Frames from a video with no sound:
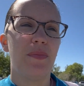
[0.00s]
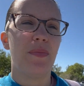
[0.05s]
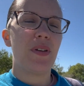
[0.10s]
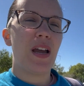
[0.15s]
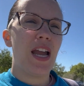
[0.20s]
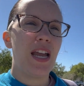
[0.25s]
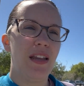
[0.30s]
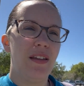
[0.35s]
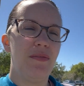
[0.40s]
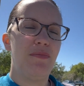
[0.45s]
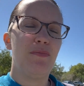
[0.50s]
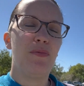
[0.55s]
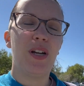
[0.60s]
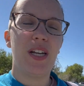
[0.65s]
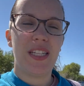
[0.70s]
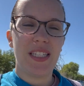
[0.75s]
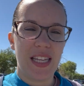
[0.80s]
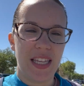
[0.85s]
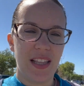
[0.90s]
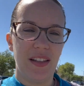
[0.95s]
I want to
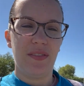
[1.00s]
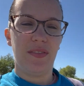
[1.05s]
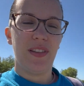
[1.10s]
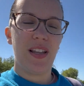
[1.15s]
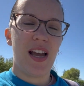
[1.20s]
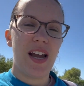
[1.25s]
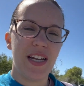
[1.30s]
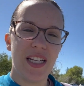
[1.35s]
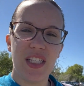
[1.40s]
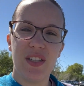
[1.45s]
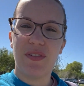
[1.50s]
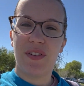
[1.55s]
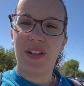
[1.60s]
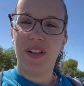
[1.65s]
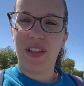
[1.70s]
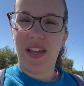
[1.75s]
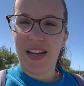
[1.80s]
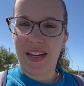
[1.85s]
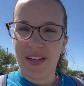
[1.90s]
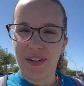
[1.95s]
say the lines for the
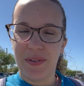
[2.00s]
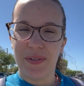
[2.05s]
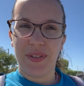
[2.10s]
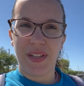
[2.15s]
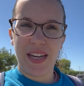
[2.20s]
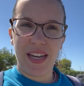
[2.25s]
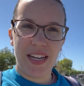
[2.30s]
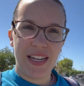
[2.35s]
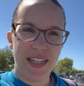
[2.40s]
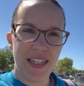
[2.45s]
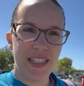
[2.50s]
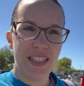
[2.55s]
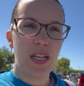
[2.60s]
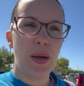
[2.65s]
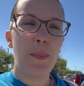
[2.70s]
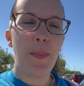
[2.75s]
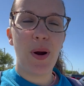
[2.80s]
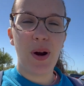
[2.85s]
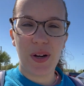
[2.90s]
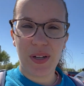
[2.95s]
Legoland
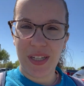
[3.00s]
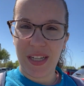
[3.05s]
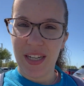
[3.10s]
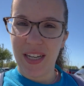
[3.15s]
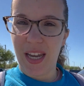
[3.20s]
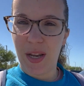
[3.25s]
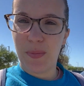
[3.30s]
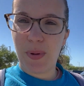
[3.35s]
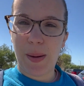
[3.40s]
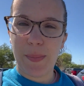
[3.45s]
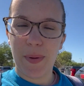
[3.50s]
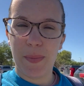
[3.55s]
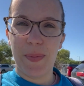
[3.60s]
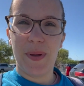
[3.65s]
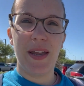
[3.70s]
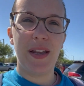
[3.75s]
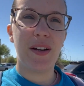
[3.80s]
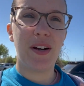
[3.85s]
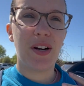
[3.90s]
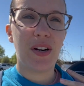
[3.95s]
parking and Peppa
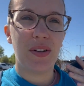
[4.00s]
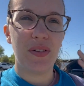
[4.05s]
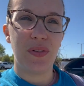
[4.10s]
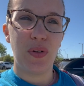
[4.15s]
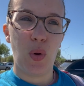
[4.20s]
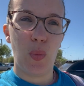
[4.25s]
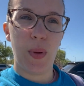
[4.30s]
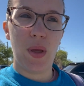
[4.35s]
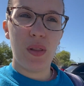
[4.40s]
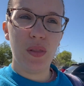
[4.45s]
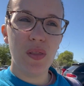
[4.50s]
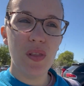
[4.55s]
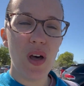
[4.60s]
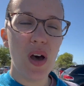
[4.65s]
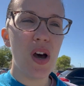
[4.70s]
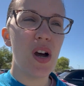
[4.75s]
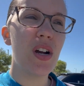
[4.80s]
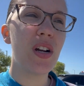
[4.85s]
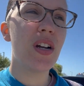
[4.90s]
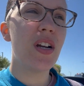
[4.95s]
Pig are a little bit
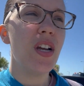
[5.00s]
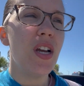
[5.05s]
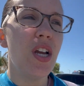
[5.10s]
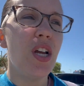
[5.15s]
long,